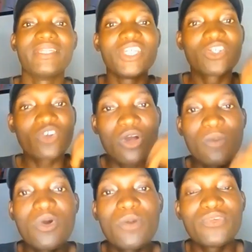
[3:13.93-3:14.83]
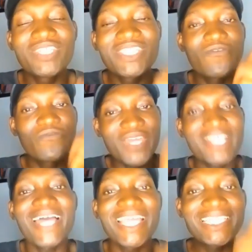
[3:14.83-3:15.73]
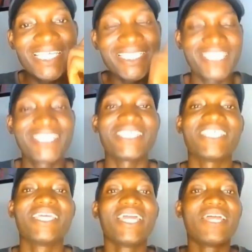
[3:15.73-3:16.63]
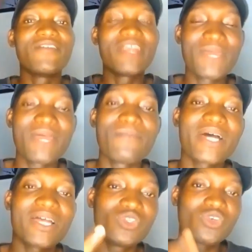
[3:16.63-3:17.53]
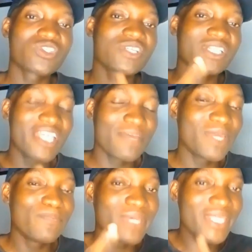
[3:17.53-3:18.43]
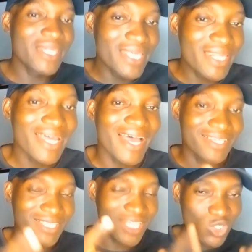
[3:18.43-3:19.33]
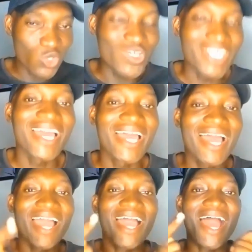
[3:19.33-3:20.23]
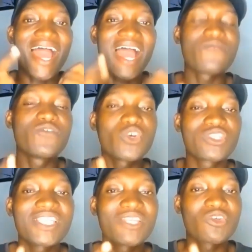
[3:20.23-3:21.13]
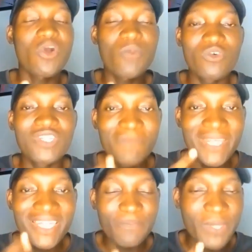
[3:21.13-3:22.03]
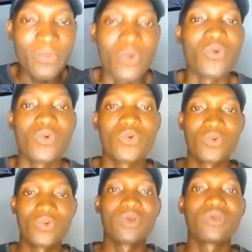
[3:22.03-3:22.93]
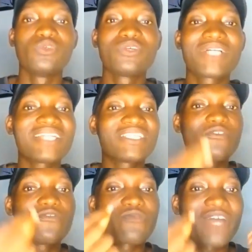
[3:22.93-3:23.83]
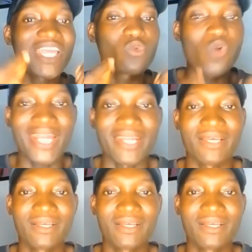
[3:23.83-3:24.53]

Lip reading: They come up with a fake identity. Remember, those claiming Benin ancestry have nothing in common with Benin people. You can't even find one.